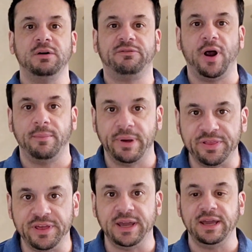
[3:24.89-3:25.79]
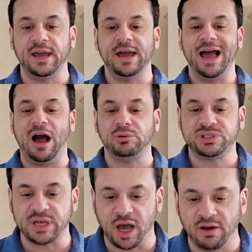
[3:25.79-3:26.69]
from the
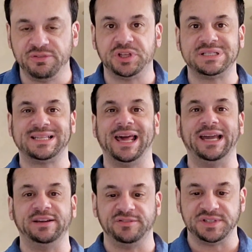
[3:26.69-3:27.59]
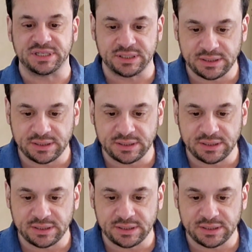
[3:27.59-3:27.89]
house of the slaves.